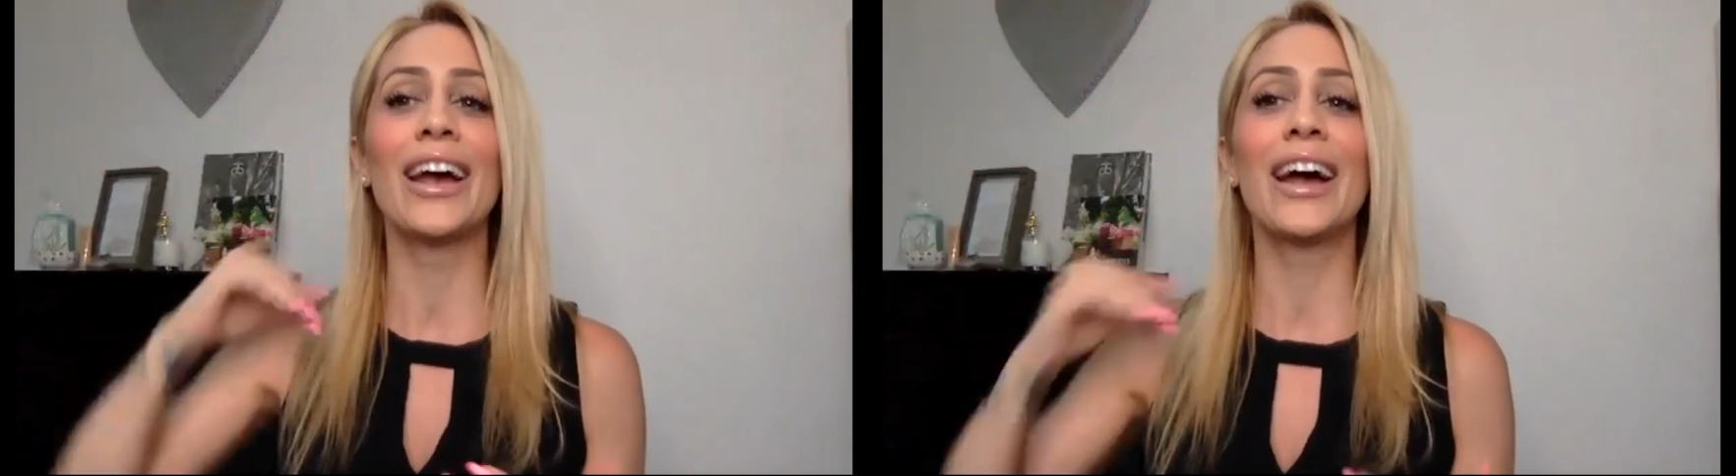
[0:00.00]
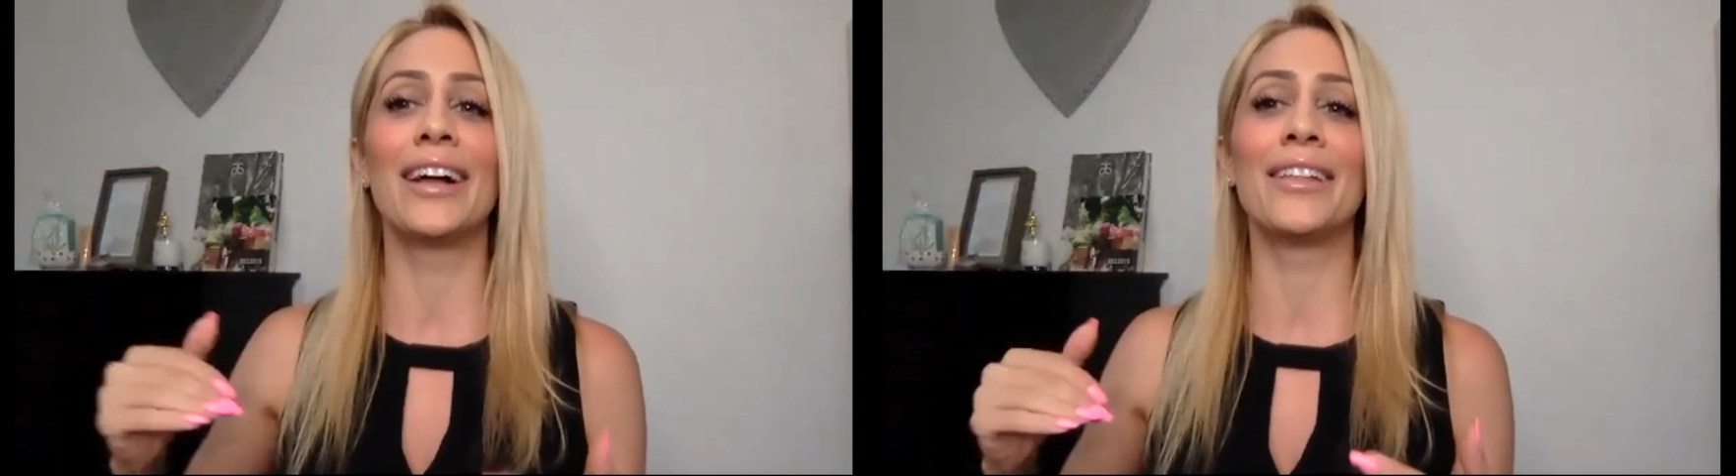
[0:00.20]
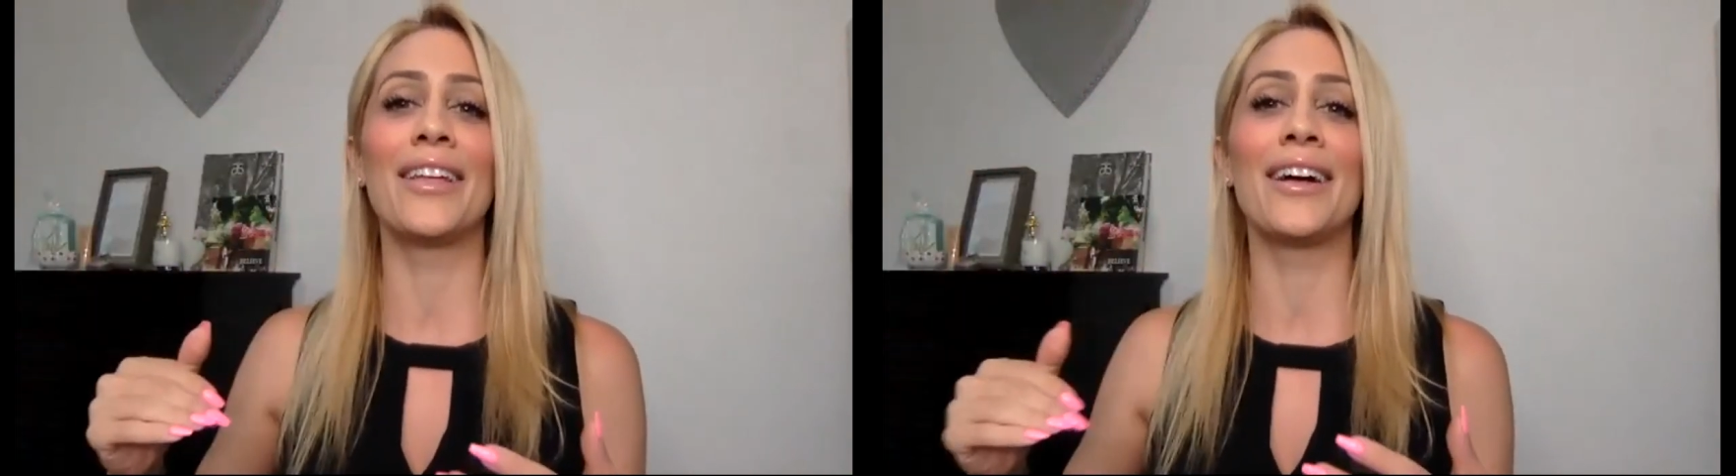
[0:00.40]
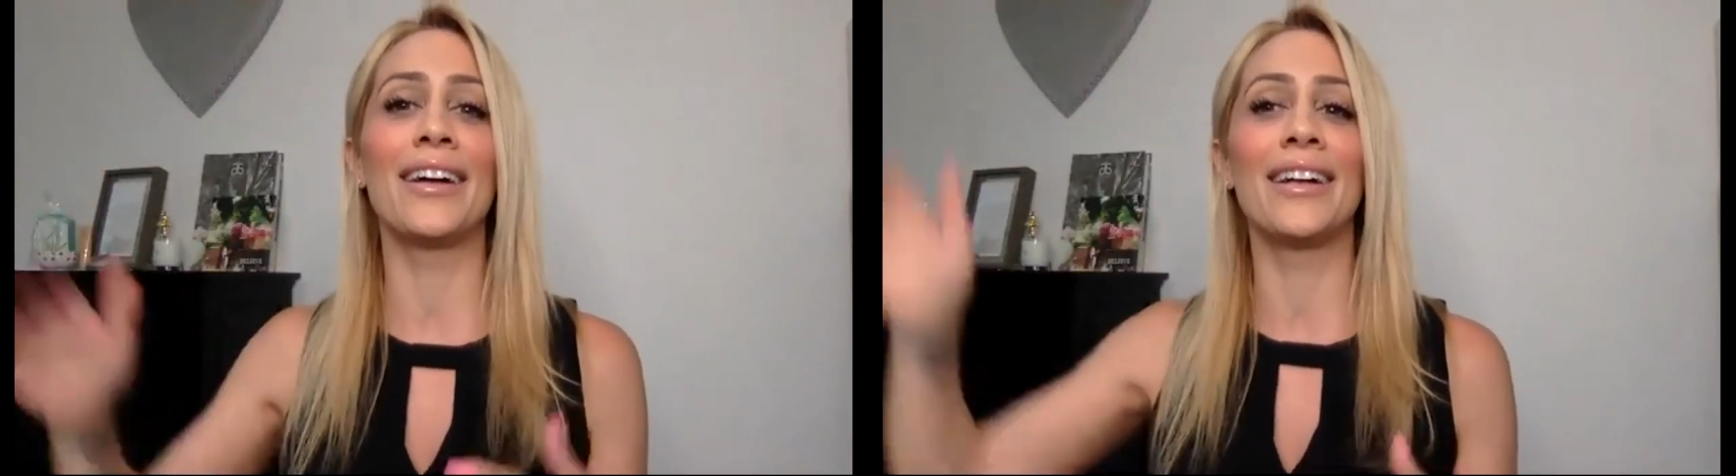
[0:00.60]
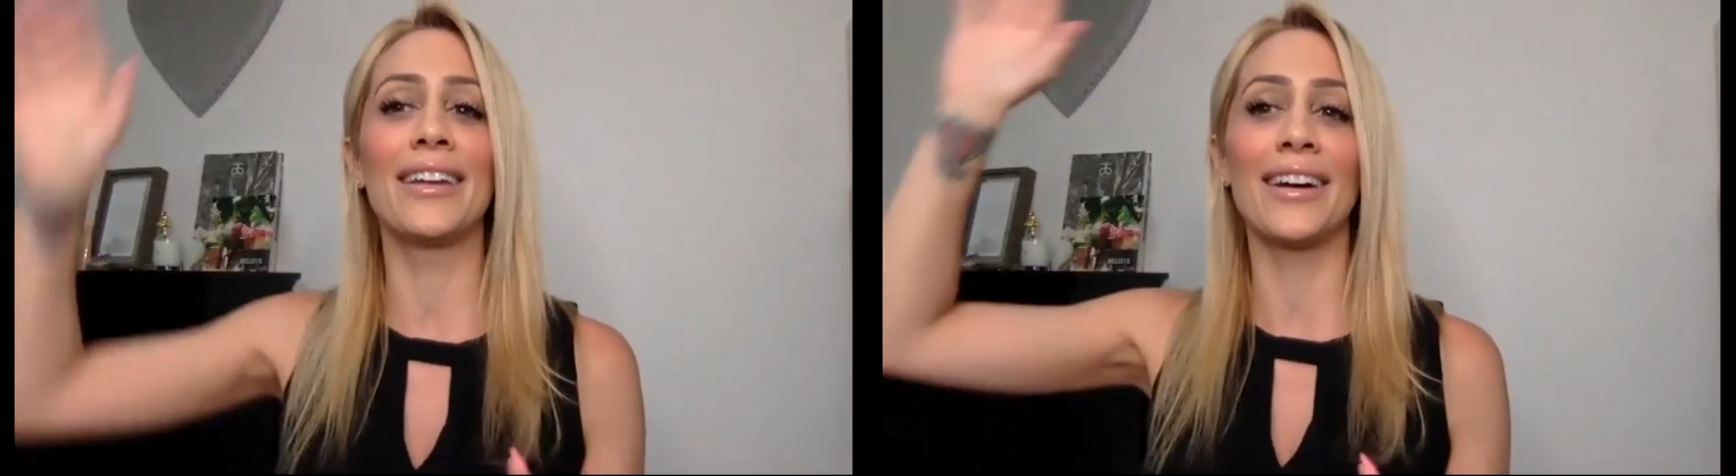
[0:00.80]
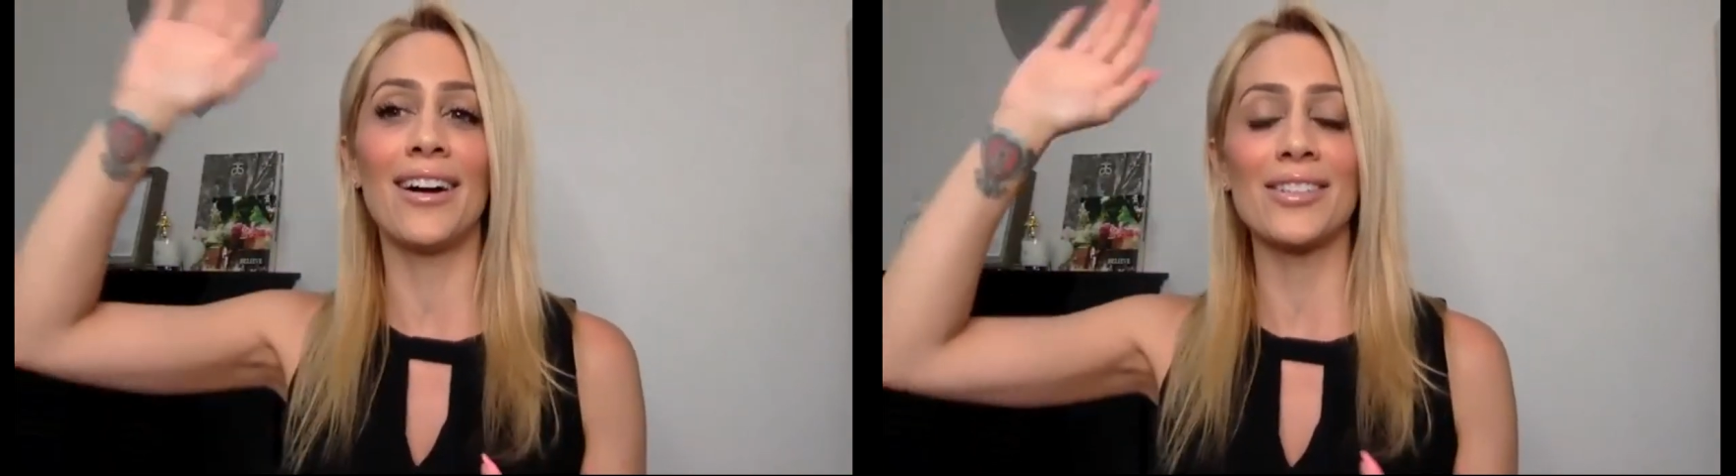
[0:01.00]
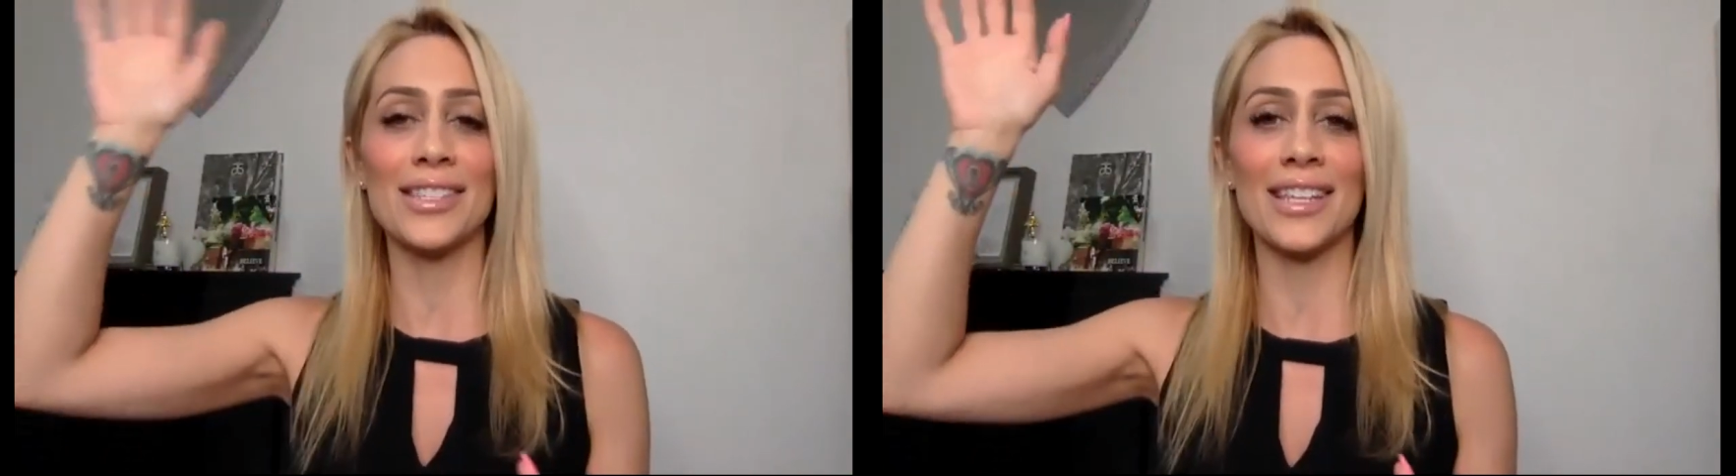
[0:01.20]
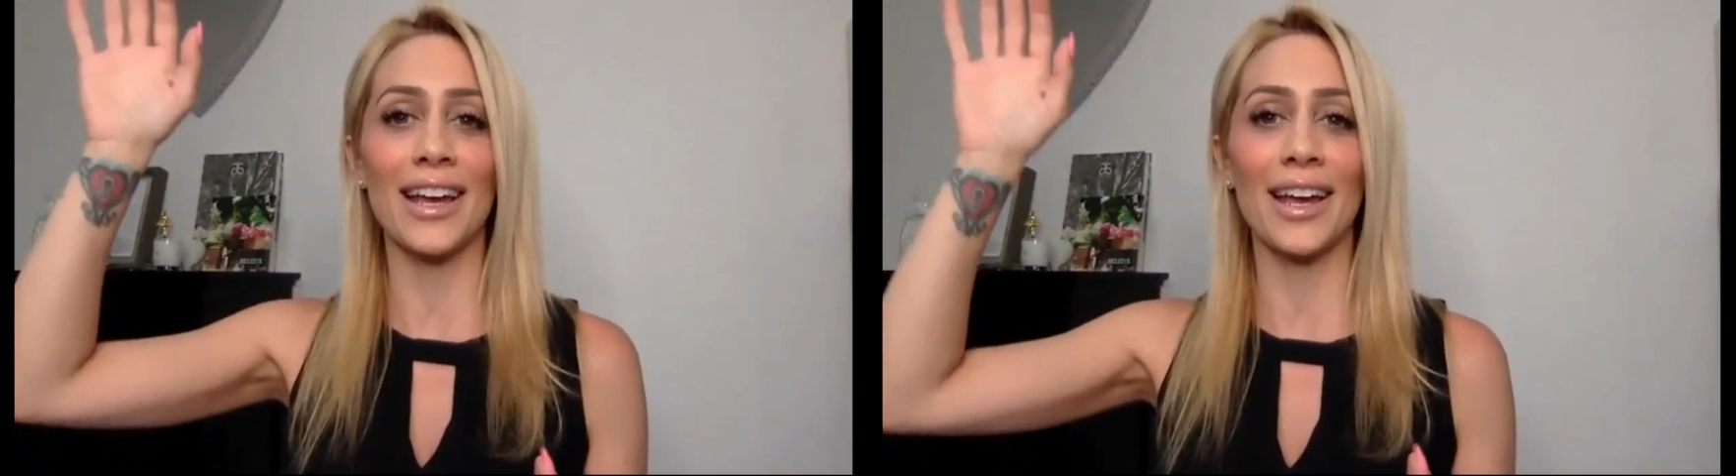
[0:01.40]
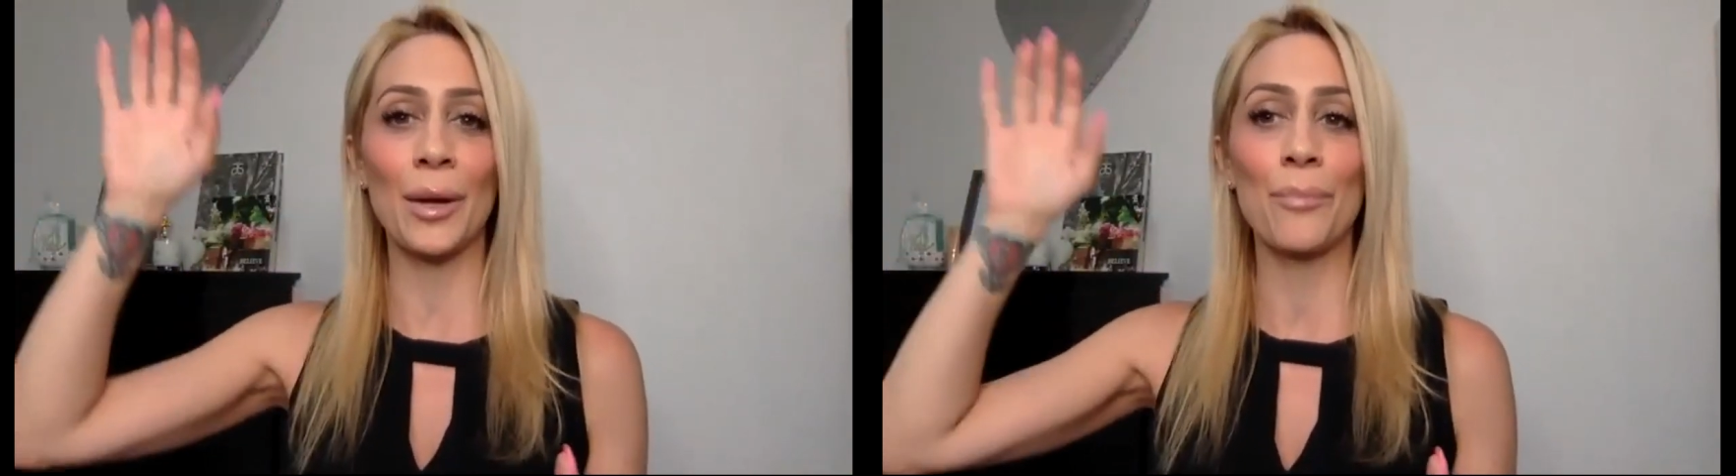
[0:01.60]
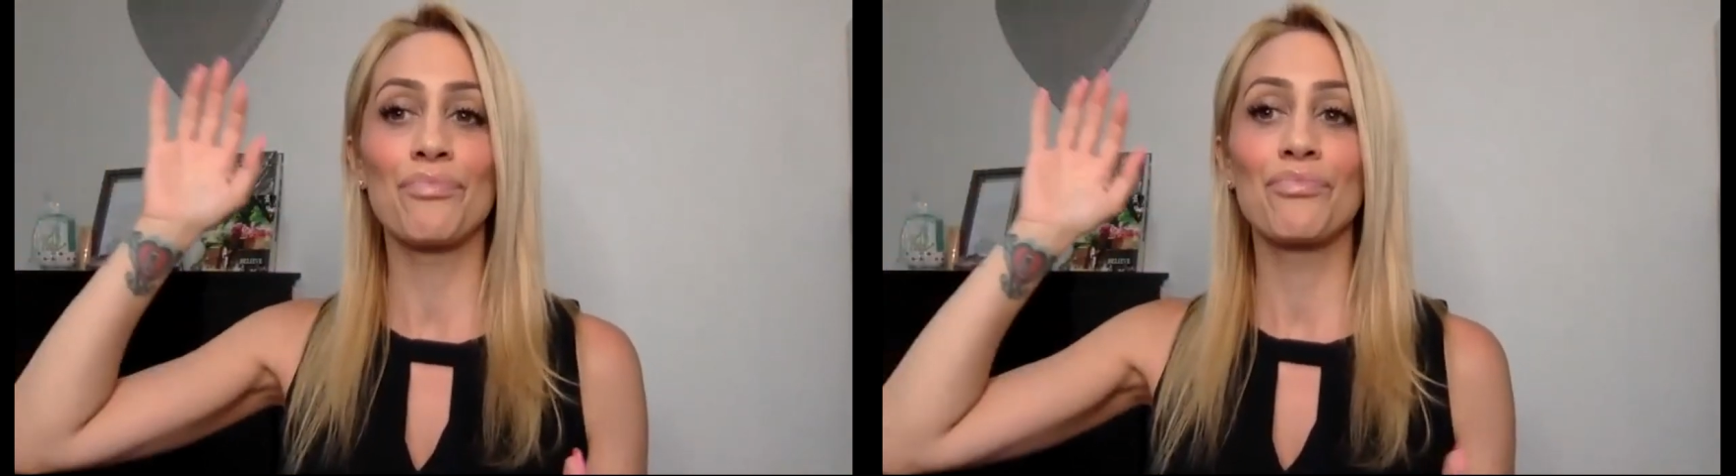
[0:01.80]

and then I'll say,